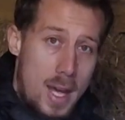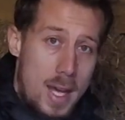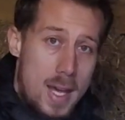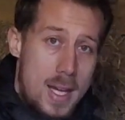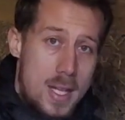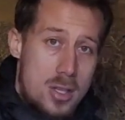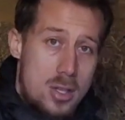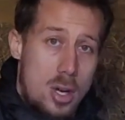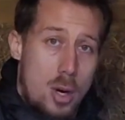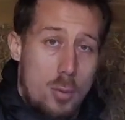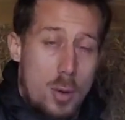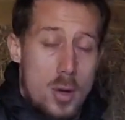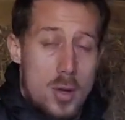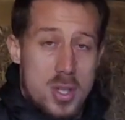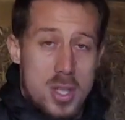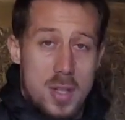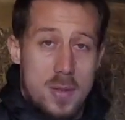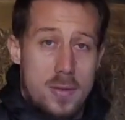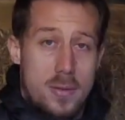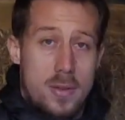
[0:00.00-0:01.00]
it is
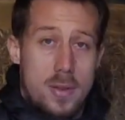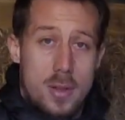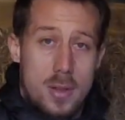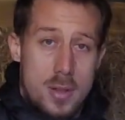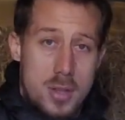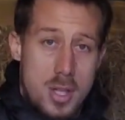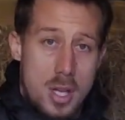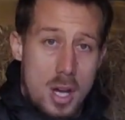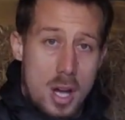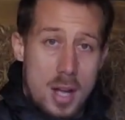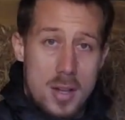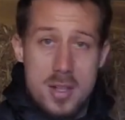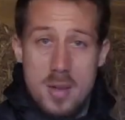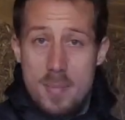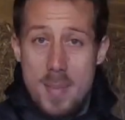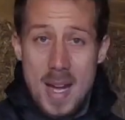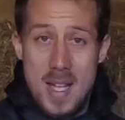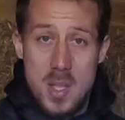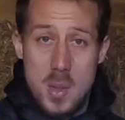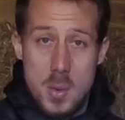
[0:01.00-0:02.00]
corrosive to, to
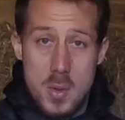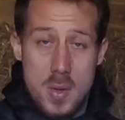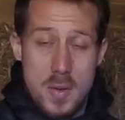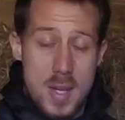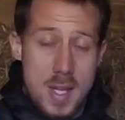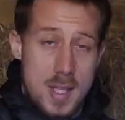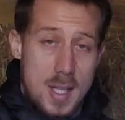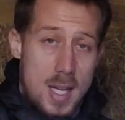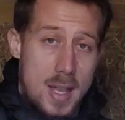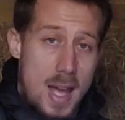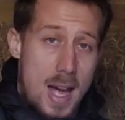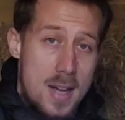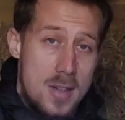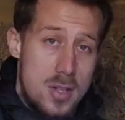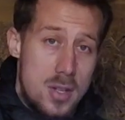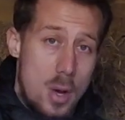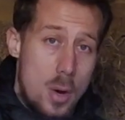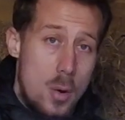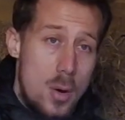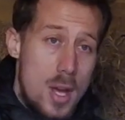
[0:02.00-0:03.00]
metals and things like that.
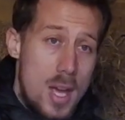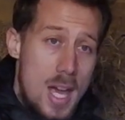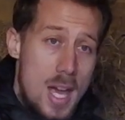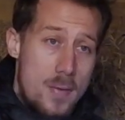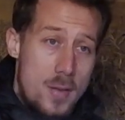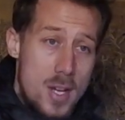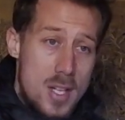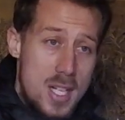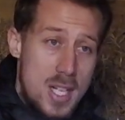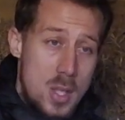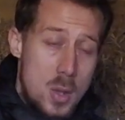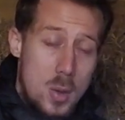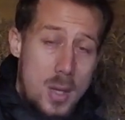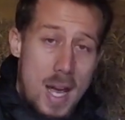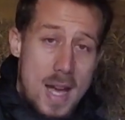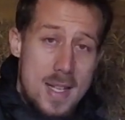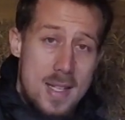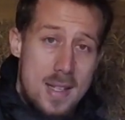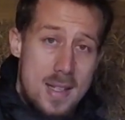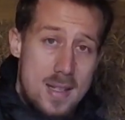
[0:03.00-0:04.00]
So if it's in your
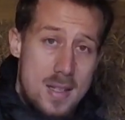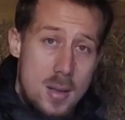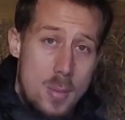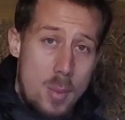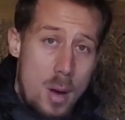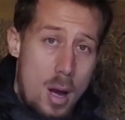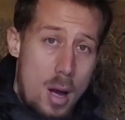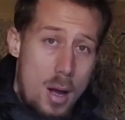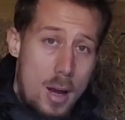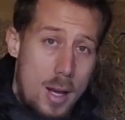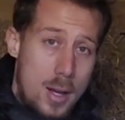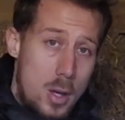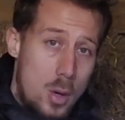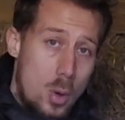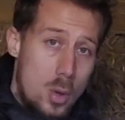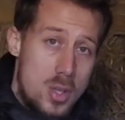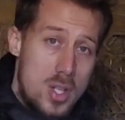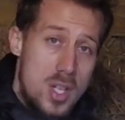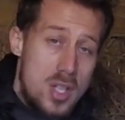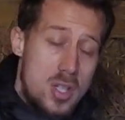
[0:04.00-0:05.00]
gas system, in
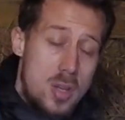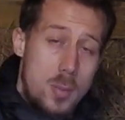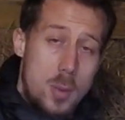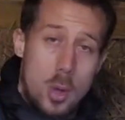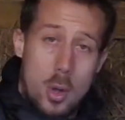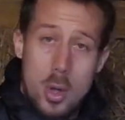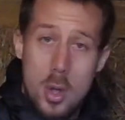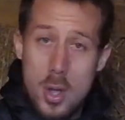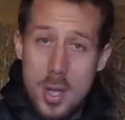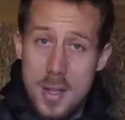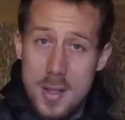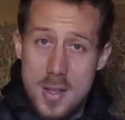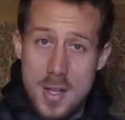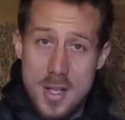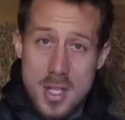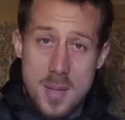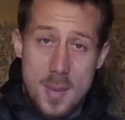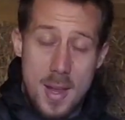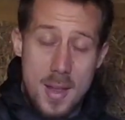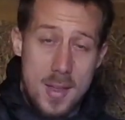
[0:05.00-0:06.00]
your system, your cooking
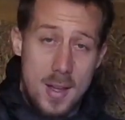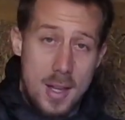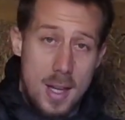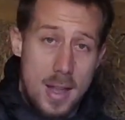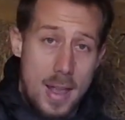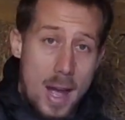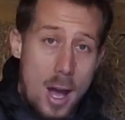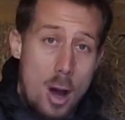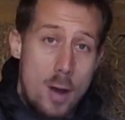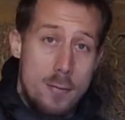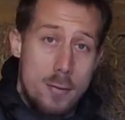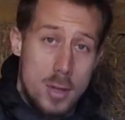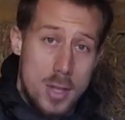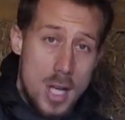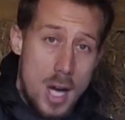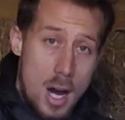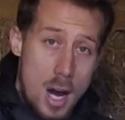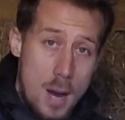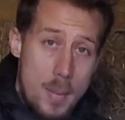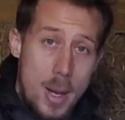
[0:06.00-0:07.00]
system, anything like that, over
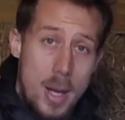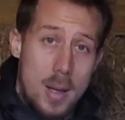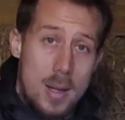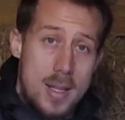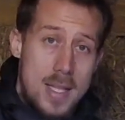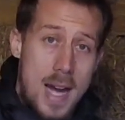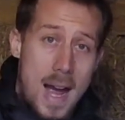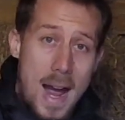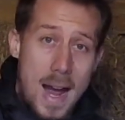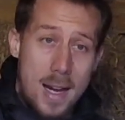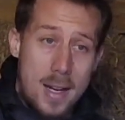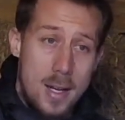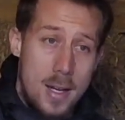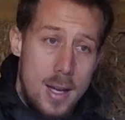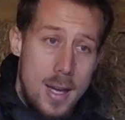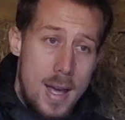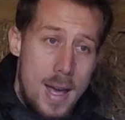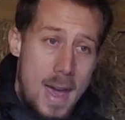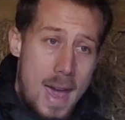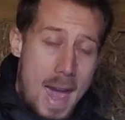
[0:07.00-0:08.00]
time it'll attack
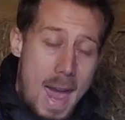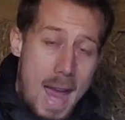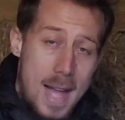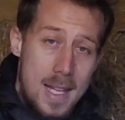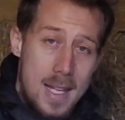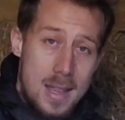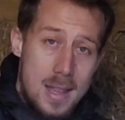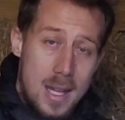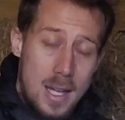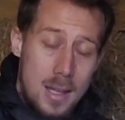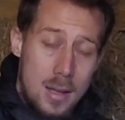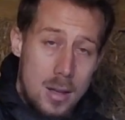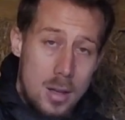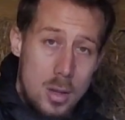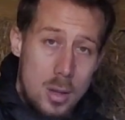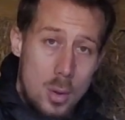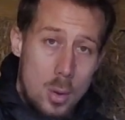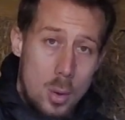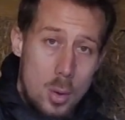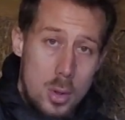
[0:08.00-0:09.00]
anything
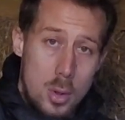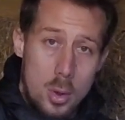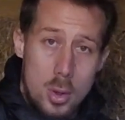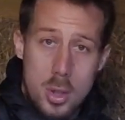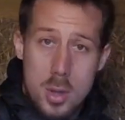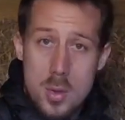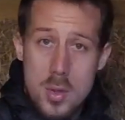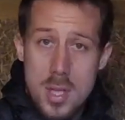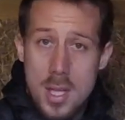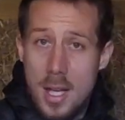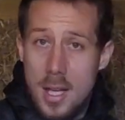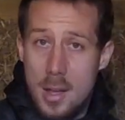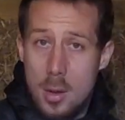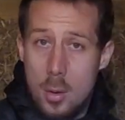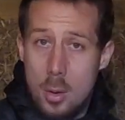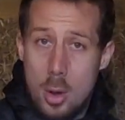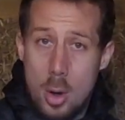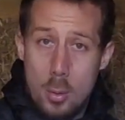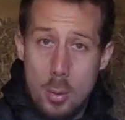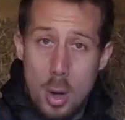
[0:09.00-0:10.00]
that you're, you're using and it
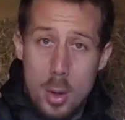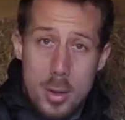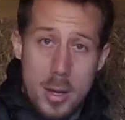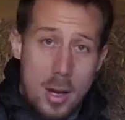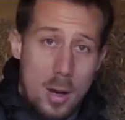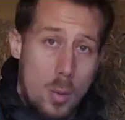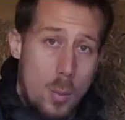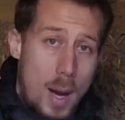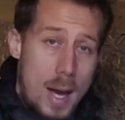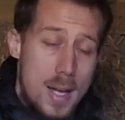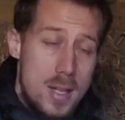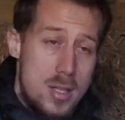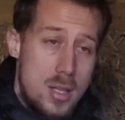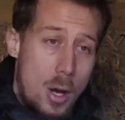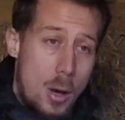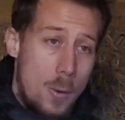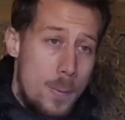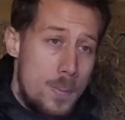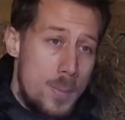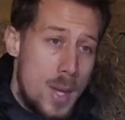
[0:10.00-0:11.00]
will corrode it away.
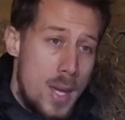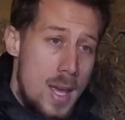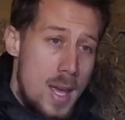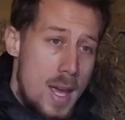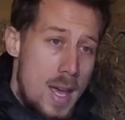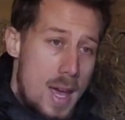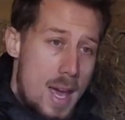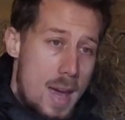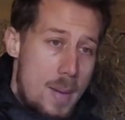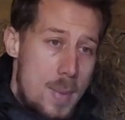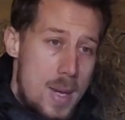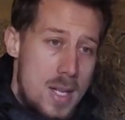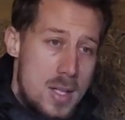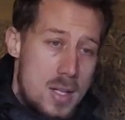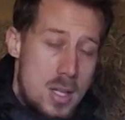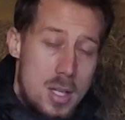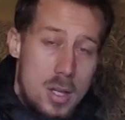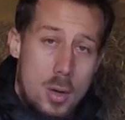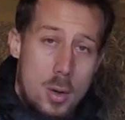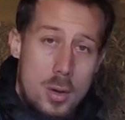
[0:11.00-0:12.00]
So it
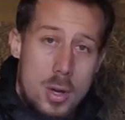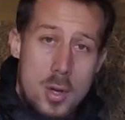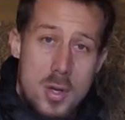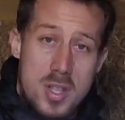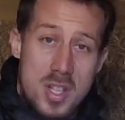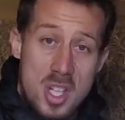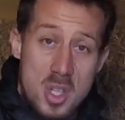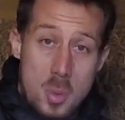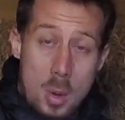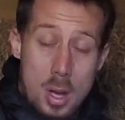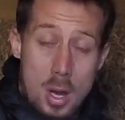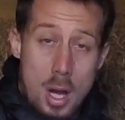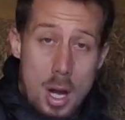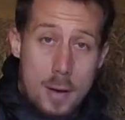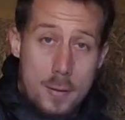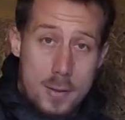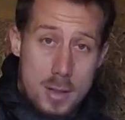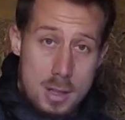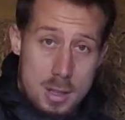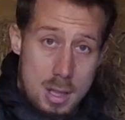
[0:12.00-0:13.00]
means that those things won't
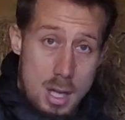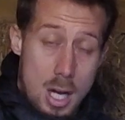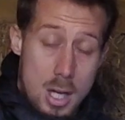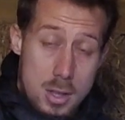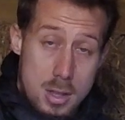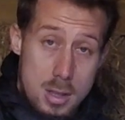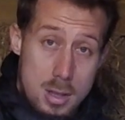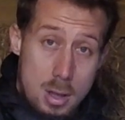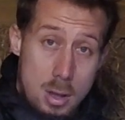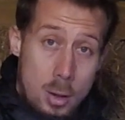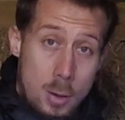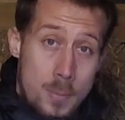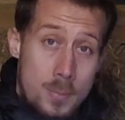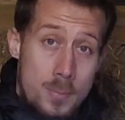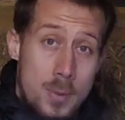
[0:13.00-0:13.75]
last, last as long.